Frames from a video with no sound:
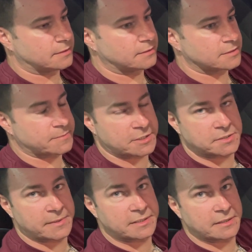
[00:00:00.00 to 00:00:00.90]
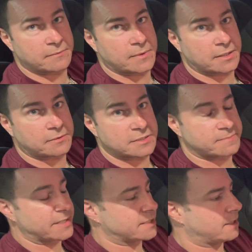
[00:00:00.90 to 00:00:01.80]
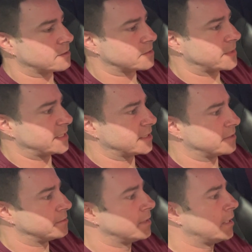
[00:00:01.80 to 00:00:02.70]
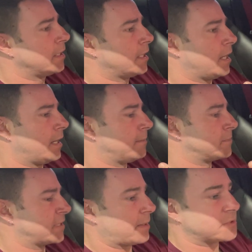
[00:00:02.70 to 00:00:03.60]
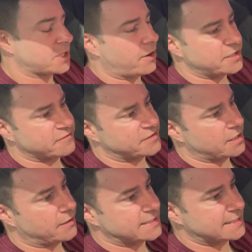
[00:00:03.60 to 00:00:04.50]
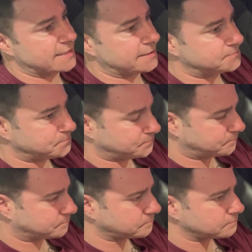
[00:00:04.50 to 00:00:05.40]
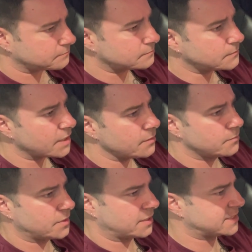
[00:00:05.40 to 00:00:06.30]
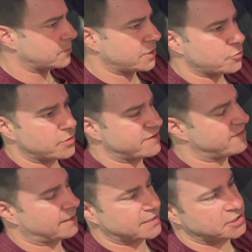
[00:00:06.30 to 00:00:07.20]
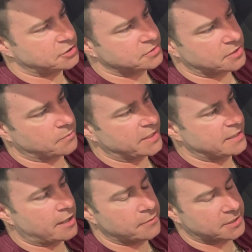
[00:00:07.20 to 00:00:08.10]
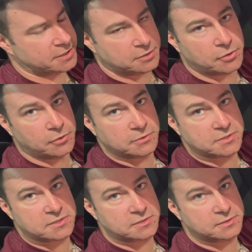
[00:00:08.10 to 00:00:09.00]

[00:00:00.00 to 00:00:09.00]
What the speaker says: especially when you work on as many cars as we do. So that was kind of the idea. Like I said, we'd already found issues that we know are going to cause